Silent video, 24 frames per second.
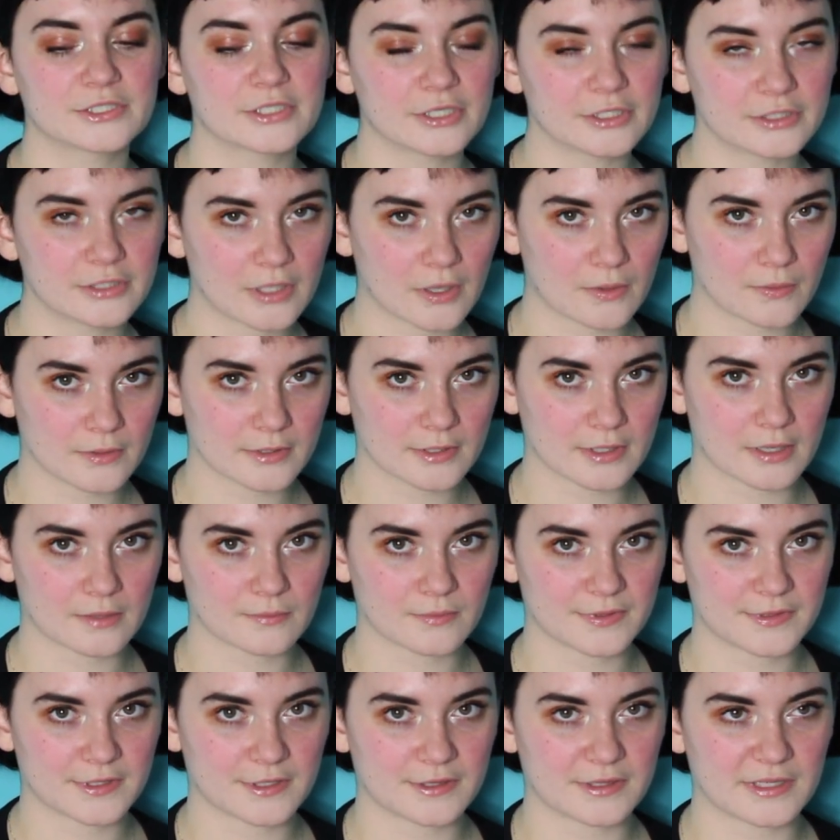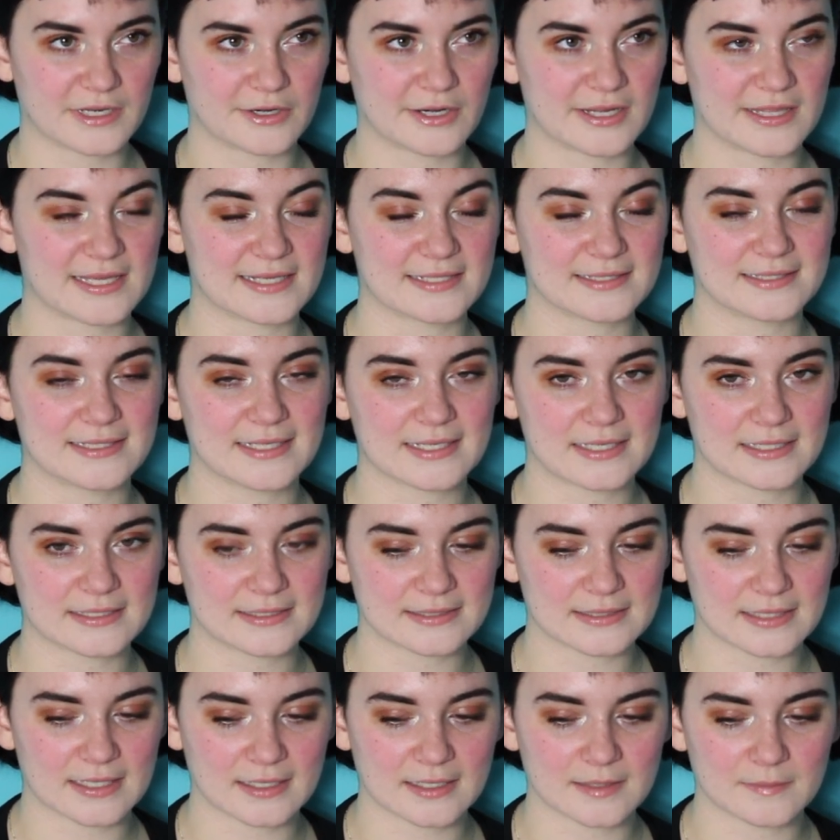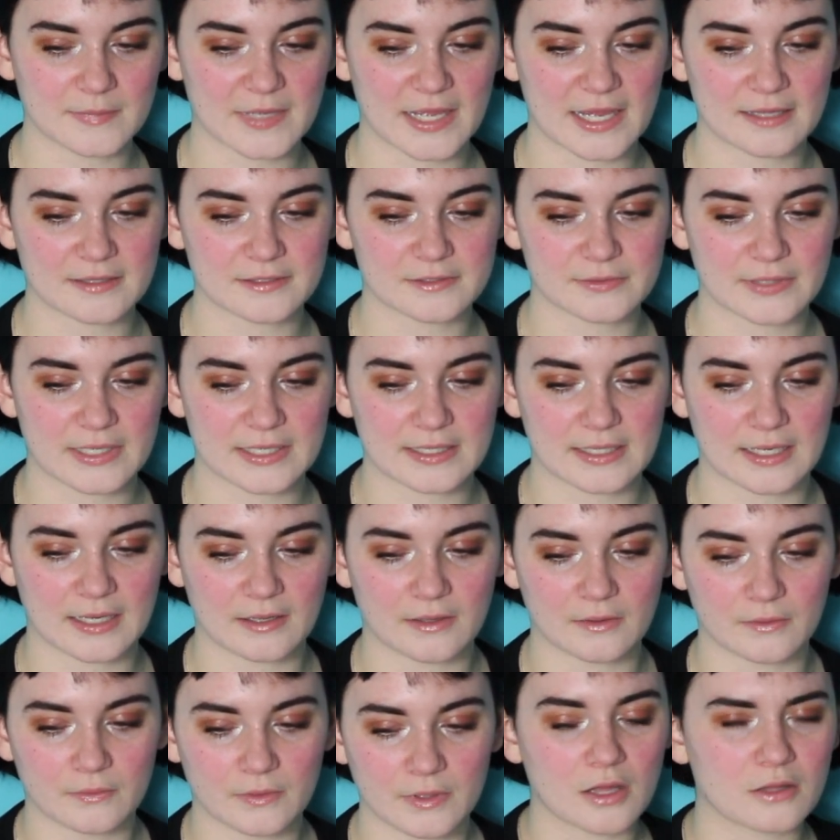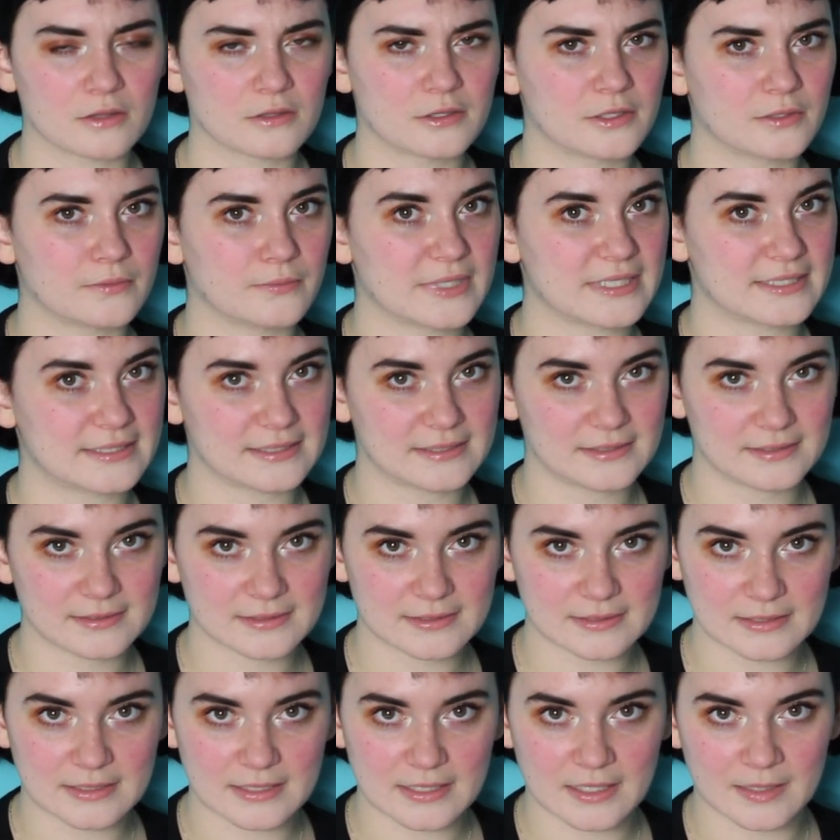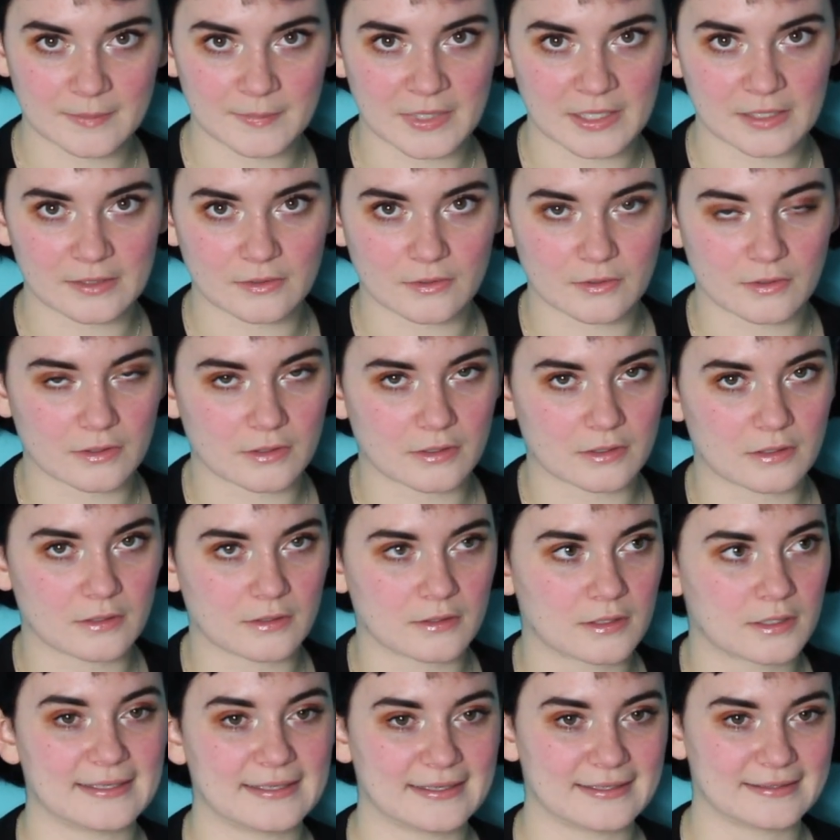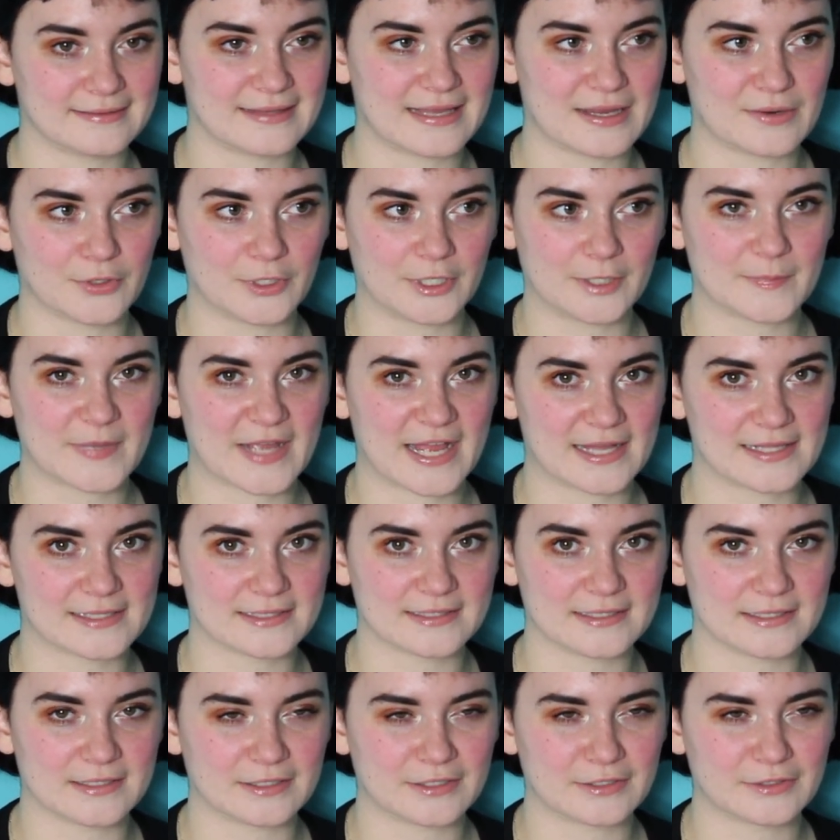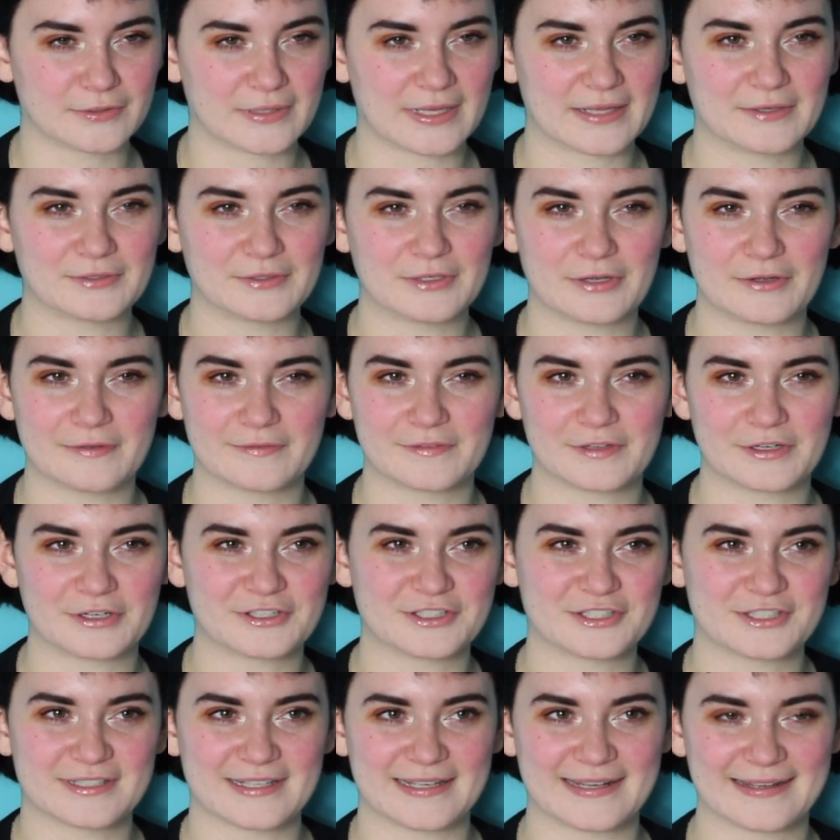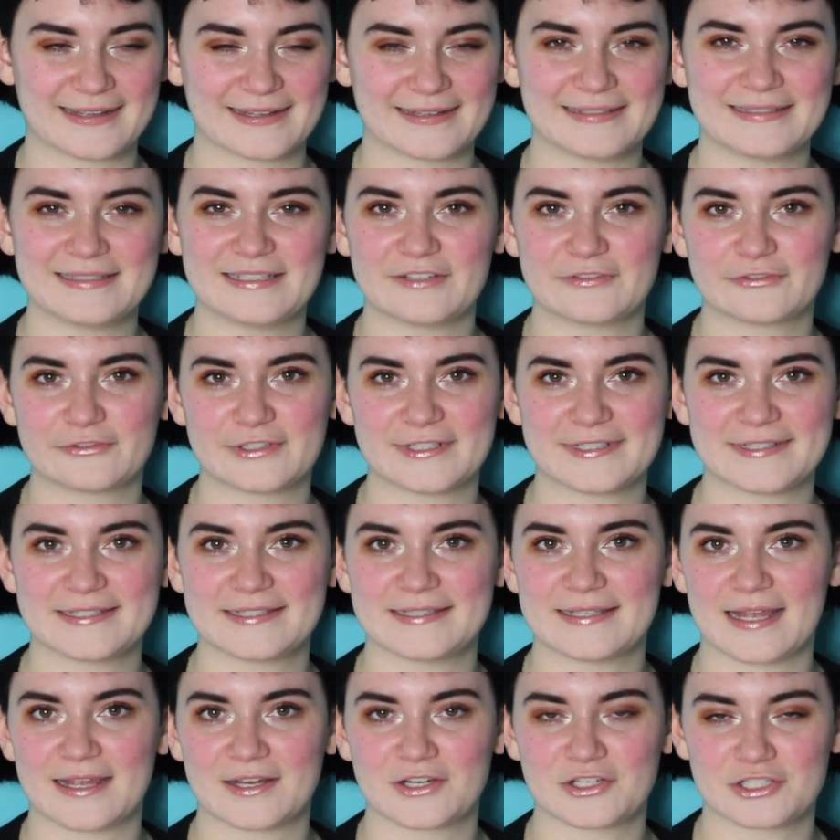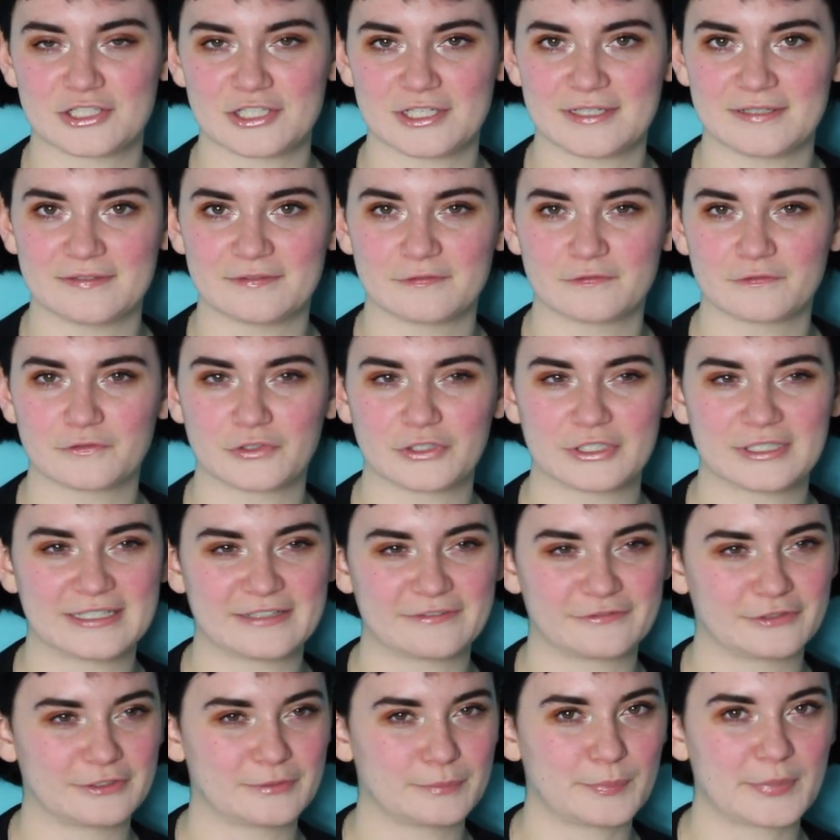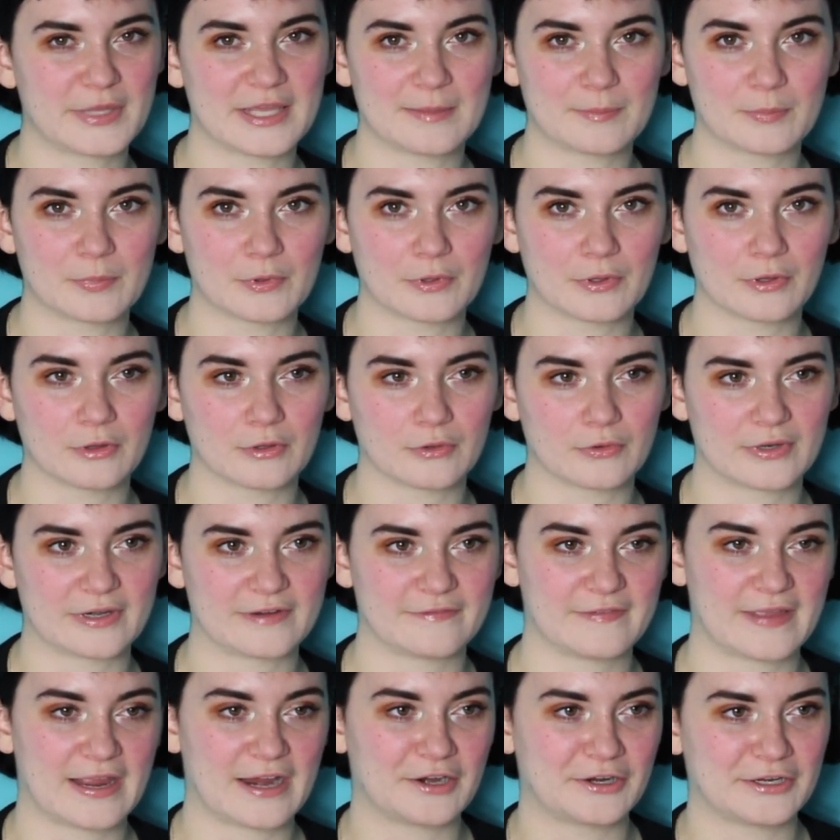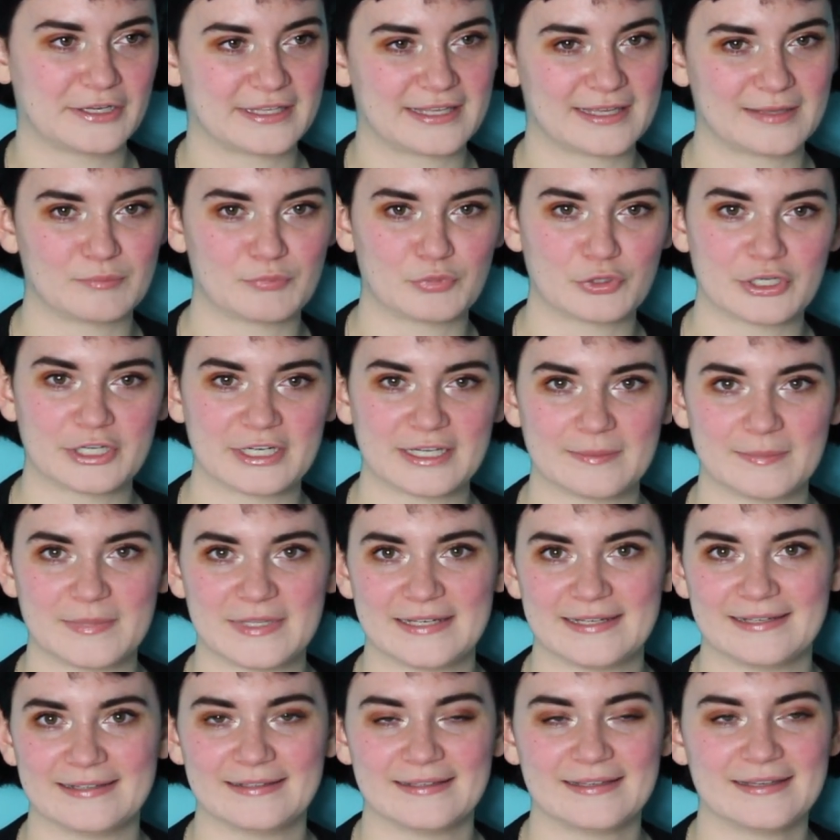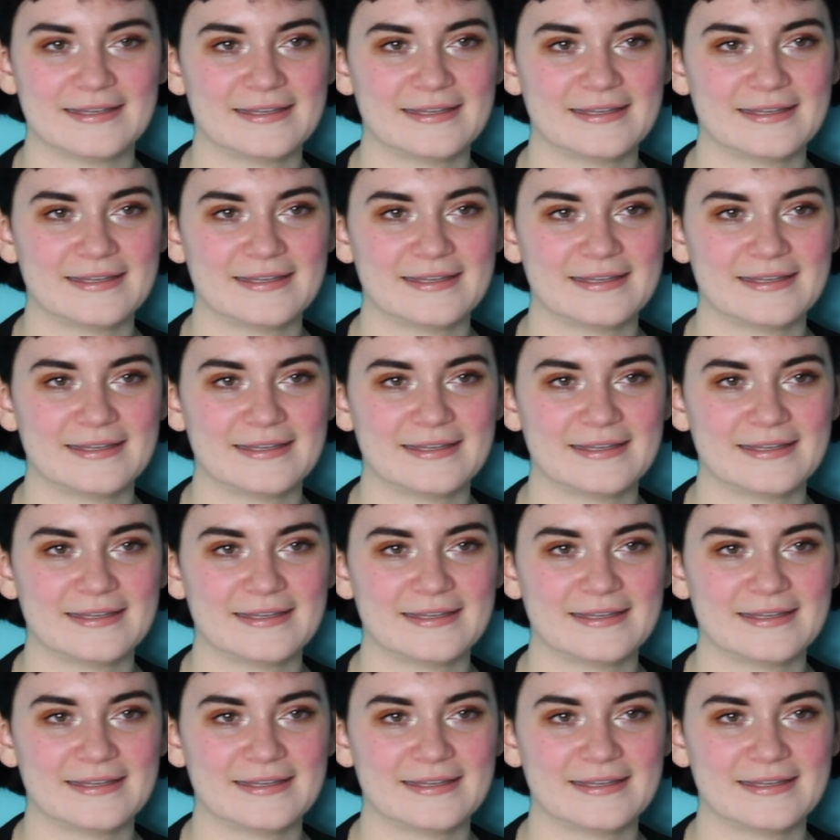could go along with the theory that Zeke is stuck in paths right now. Although we didn't see him at all, and they were in paths, you know. I don't know if there's like a different section for different people, or if Aaron can put him in a